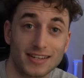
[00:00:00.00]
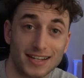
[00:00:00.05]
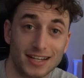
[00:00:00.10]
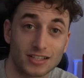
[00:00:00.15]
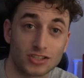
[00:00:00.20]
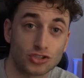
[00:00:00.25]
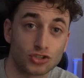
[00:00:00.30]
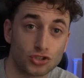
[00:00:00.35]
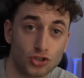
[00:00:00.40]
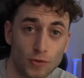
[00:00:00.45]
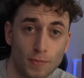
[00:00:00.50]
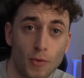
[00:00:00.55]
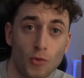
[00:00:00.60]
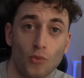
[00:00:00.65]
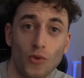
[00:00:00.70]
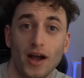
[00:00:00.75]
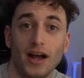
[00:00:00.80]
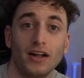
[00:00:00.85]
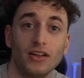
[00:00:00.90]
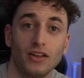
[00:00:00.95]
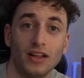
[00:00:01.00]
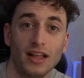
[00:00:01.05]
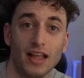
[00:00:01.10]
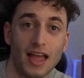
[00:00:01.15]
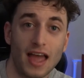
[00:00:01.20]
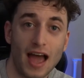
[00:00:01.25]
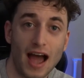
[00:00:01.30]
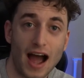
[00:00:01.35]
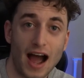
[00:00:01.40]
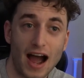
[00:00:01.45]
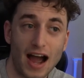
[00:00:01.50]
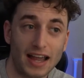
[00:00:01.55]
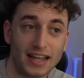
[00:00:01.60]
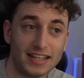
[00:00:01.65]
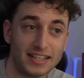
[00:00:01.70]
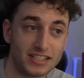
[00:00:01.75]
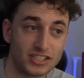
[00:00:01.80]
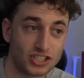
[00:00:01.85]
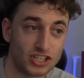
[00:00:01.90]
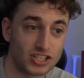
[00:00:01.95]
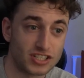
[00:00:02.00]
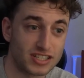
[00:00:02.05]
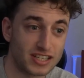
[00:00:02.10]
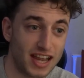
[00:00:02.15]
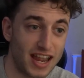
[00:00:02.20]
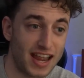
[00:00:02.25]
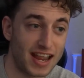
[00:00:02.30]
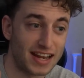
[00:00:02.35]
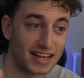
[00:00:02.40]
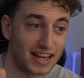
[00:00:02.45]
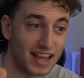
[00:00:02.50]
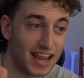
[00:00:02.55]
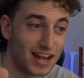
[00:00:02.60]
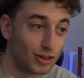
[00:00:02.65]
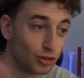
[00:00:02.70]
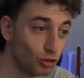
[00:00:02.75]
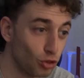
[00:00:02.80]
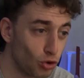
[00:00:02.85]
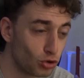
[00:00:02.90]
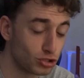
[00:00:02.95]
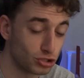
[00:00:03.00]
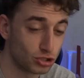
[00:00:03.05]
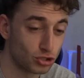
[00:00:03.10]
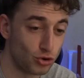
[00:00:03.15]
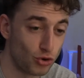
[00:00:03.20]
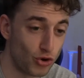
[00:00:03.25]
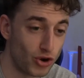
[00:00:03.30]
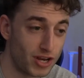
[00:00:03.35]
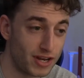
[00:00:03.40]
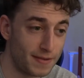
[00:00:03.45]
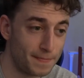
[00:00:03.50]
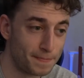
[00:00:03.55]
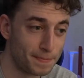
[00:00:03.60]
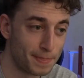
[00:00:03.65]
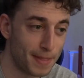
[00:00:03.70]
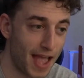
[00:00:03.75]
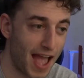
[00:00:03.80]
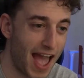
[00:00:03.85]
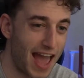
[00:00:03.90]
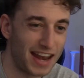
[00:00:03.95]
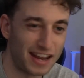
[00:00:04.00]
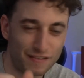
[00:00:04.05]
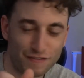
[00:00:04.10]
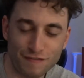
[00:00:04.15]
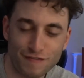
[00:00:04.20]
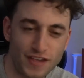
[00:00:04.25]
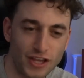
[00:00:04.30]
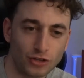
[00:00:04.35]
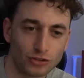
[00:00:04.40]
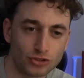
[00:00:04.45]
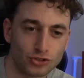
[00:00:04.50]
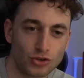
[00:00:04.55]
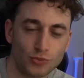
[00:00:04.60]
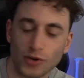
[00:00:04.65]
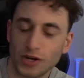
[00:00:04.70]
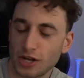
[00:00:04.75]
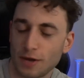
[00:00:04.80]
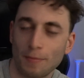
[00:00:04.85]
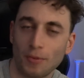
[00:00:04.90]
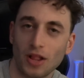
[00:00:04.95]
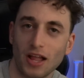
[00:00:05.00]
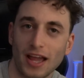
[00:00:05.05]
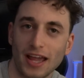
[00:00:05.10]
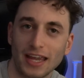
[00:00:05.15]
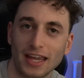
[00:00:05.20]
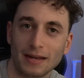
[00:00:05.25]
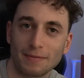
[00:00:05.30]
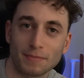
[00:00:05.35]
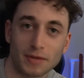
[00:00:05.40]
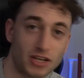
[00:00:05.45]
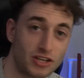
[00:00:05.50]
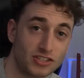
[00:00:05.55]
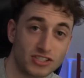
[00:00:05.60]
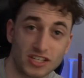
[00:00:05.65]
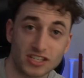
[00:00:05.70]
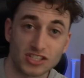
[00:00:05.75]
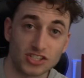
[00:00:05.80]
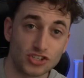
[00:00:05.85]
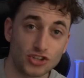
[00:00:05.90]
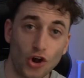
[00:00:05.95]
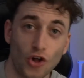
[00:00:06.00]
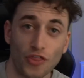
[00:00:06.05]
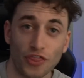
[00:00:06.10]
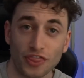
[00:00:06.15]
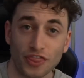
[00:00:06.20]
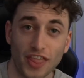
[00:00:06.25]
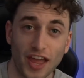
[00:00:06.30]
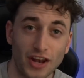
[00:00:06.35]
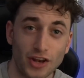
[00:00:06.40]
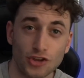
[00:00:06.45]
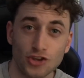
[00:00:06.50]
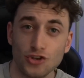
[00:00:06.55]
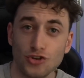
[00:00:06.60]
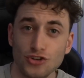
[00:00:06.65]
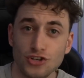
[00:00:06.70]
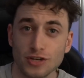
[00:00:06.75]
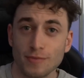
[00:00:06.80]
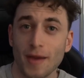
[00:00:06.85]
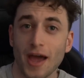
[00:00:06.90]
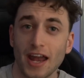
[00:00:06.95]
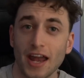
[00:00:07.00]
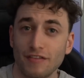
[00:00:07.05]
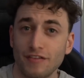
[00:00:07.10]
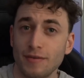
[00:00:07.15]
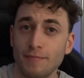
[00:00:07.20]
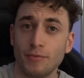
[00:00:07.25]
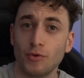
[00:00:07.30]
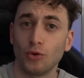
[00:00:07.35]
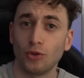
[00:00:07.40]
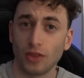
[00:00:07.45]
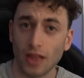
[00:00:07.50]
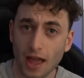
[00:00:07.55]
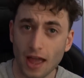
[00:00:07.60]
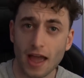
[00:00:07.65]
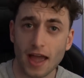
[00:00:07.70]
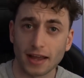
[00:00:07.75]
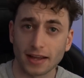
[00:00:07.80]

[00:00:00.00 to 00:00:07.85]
super well, is just, it looks good and it feels good when you're playing it because there's not that huge amount of input lag.